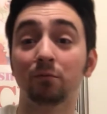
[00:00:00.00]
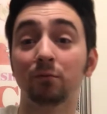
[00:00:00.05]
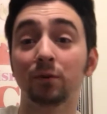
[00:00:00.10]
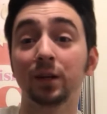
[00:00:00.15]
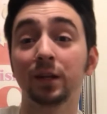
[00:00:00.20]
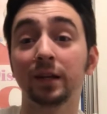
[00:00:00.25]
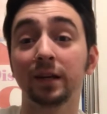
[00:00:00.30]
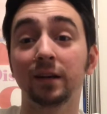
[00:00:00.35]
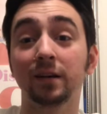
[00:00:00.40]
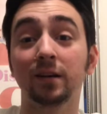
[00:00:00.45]

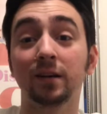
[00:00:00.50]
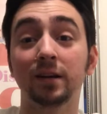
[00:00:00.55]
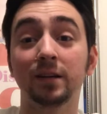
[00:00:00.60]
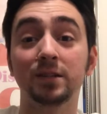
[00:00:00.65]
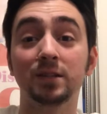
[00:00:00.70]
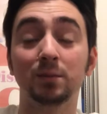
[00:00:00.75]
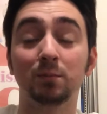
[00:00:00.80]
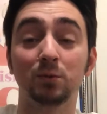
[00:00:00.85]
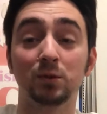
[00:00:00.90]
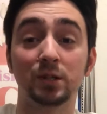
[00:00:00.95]
really
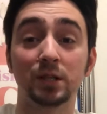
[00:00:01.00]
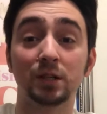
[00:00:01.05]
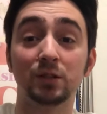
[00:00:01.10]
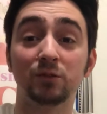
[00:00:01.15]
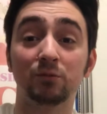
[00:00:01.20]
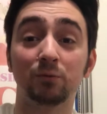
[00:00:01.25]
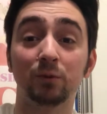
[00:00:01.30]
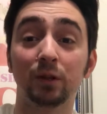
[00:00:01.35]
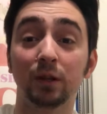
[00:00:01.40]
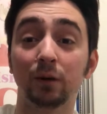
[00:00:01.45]
nice. It
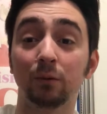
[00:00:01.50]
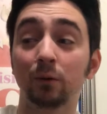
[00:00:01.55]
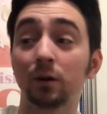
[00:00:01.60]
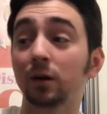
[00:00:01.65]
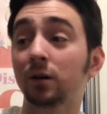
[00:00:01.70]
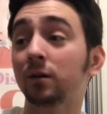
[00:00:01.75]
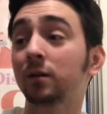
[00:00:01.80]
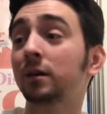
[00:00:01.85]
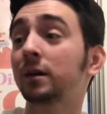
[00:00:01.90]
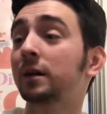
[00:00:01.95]
presents really
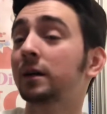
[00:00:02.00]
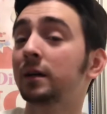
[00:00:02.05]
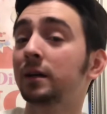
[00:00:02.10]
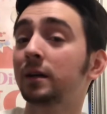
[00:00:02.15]
well.